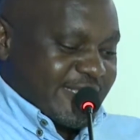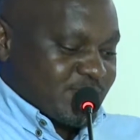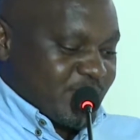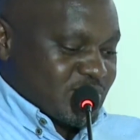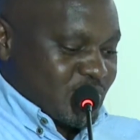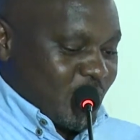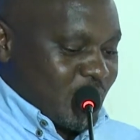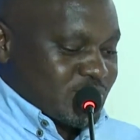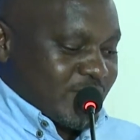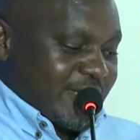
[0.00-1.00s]
a special
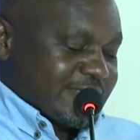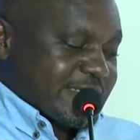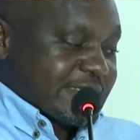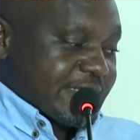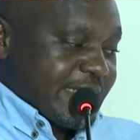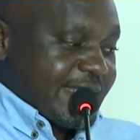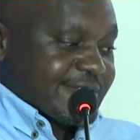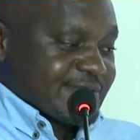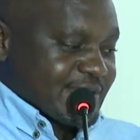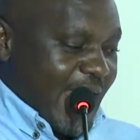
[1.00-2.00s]
cushion and saying,
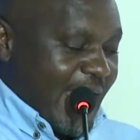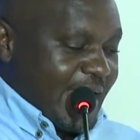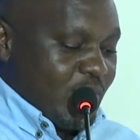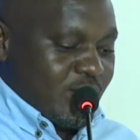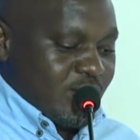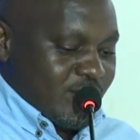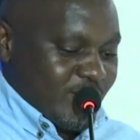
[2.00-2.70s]
guys, I look good.